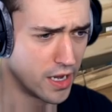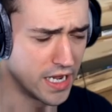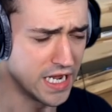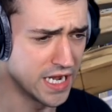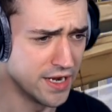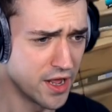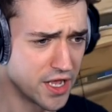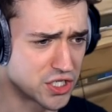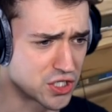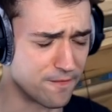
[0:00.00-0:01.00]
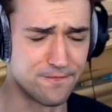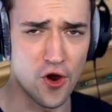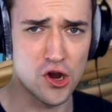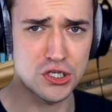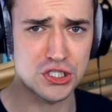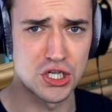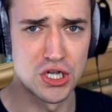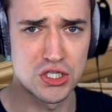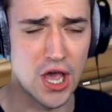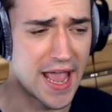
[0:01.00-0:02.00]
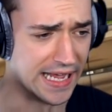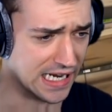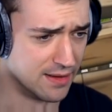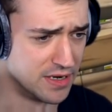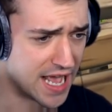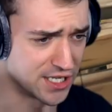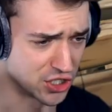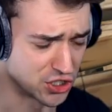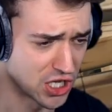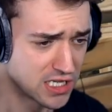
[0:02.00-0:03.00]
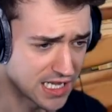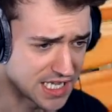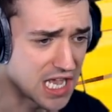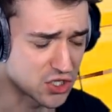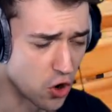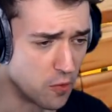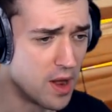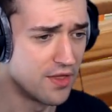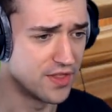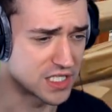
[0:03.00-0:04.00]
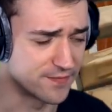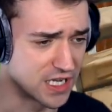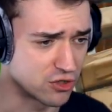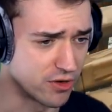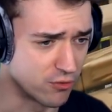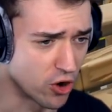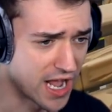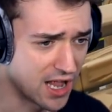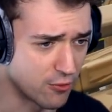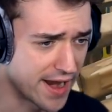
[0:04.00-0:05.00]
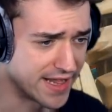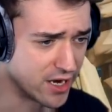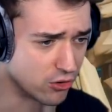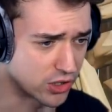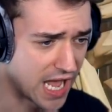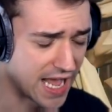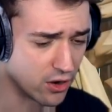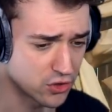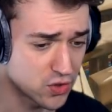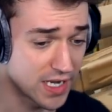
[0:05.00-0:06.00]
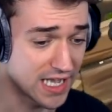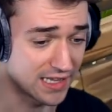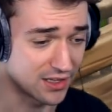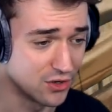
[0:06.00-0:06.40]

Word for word: Ian, it's the first to eight eliminations that takes home this victory royale right here, okay? And also, I got the